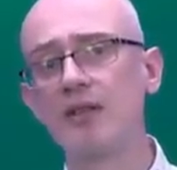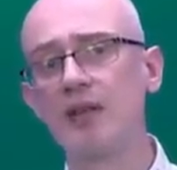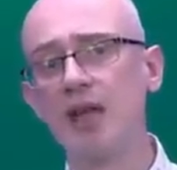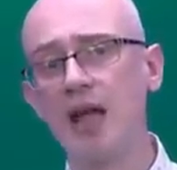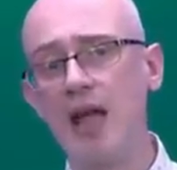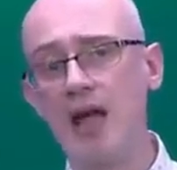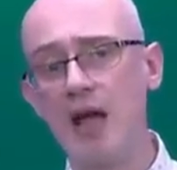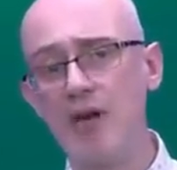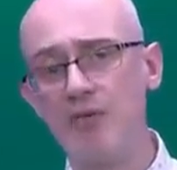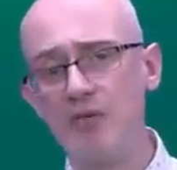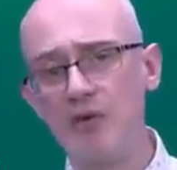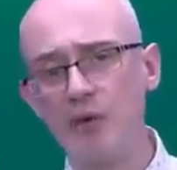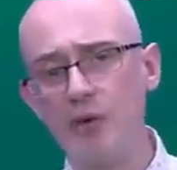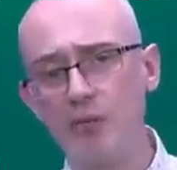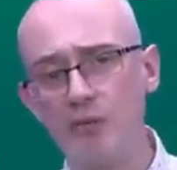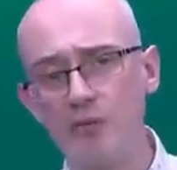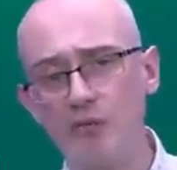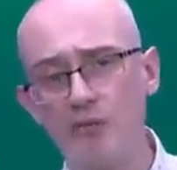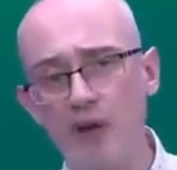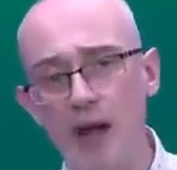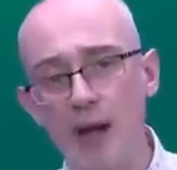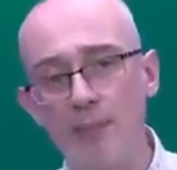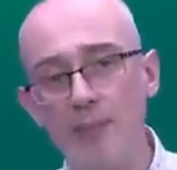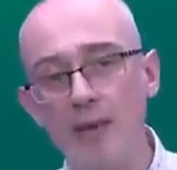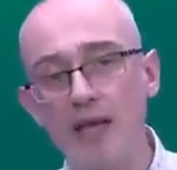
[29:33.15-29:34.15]
Have your
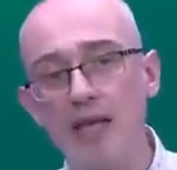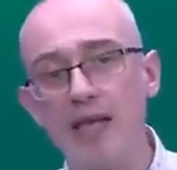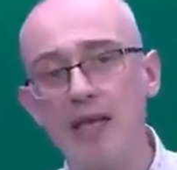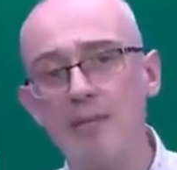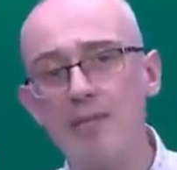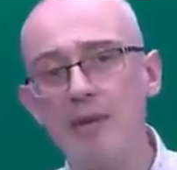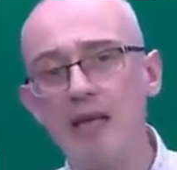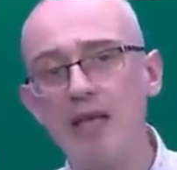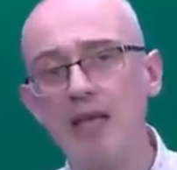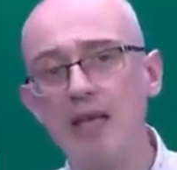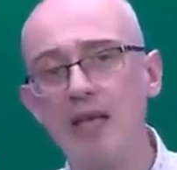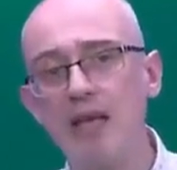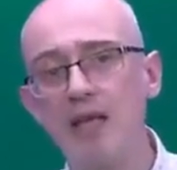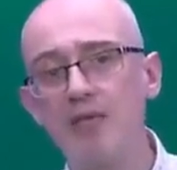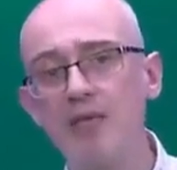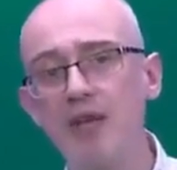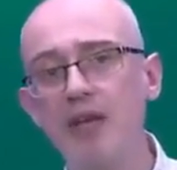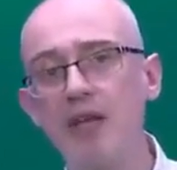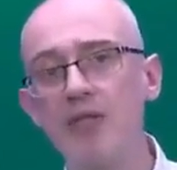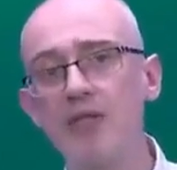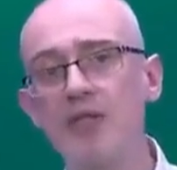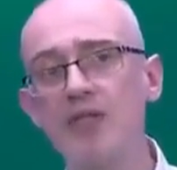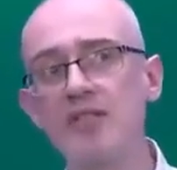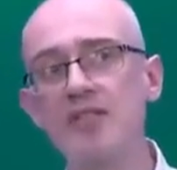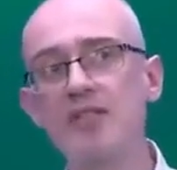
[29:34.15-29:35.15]
family been living
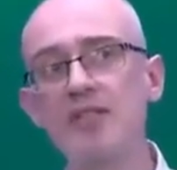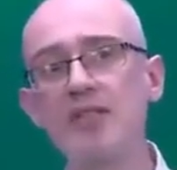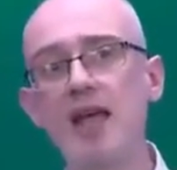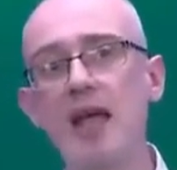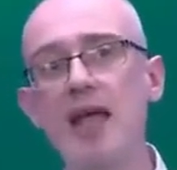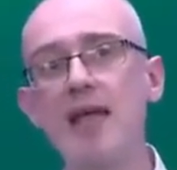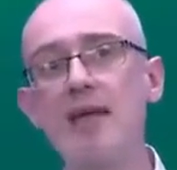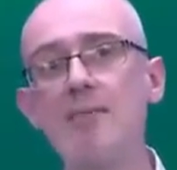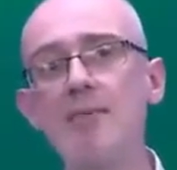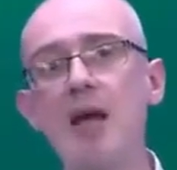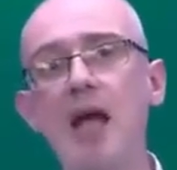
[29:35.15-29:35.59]
in the same